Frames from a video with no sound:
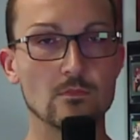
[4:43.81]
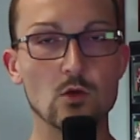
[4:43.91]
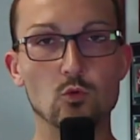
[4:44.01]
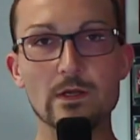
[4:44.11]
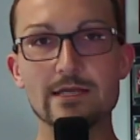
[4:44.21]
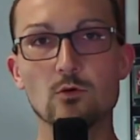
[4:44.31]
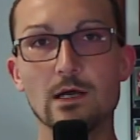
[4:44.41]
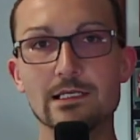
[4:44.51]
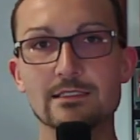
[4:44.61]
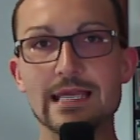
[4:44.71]
week
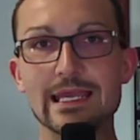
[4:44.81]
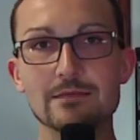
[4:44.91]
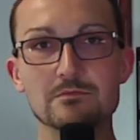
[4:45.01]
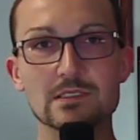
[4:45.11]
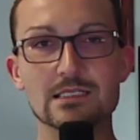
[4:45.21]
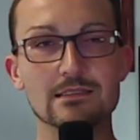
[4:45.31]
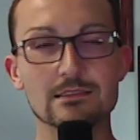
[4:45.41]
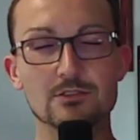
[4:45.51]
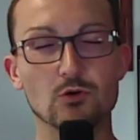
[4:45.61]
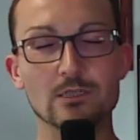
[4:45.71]
one games in
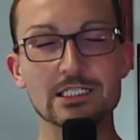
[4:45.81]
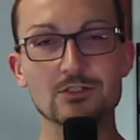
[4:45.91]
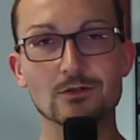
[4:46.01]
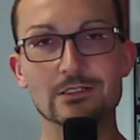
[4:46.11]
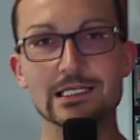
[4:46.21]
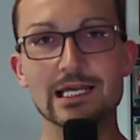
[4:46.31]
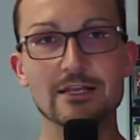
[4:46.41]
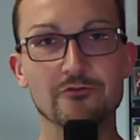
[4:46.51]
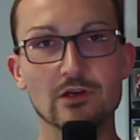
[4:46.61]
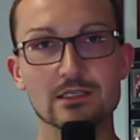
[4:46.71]
the 2020
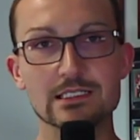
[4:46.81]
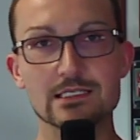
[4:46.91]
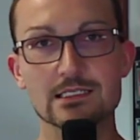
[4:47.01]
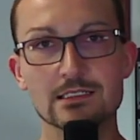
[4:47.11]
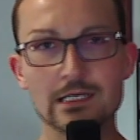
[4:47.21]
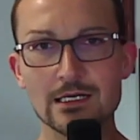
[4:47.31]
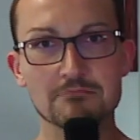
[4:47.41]
NFL season,